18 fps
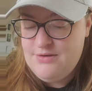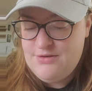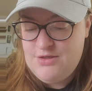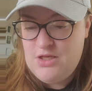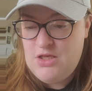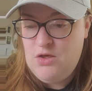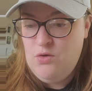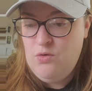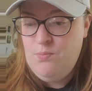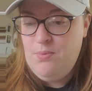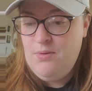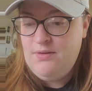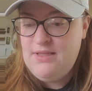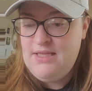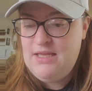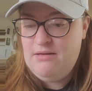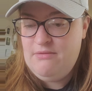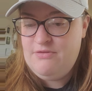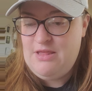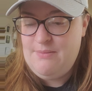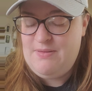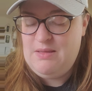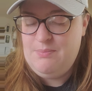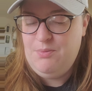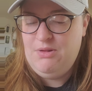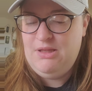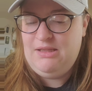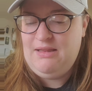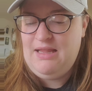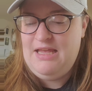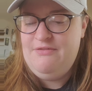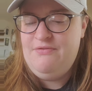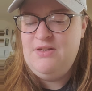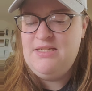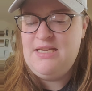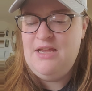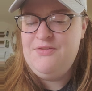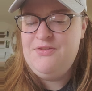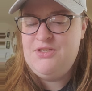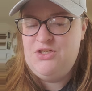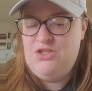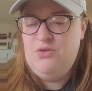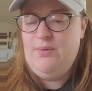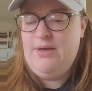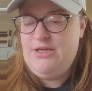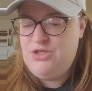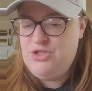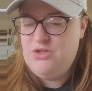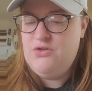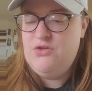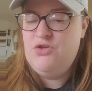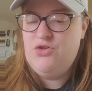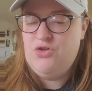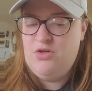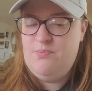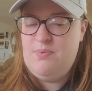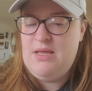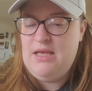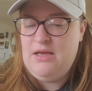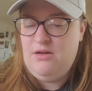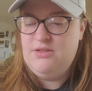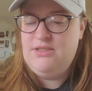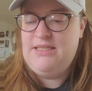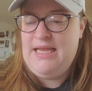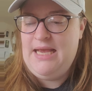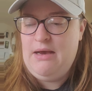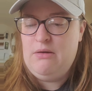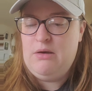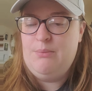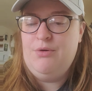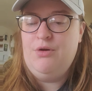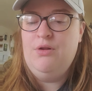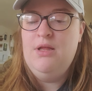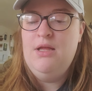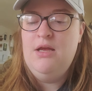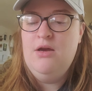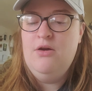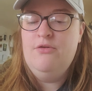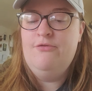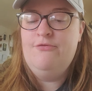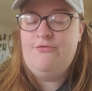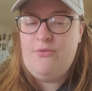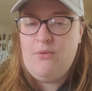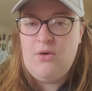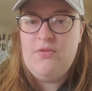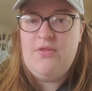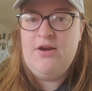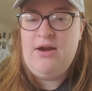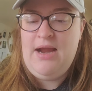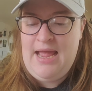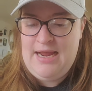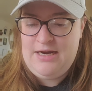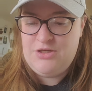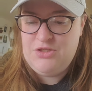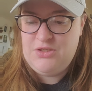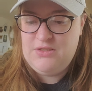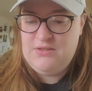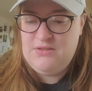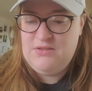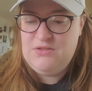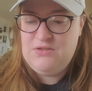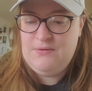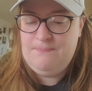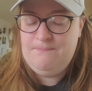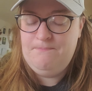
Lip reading: Do you believe that people in life and death situations should be held accountable for their actions?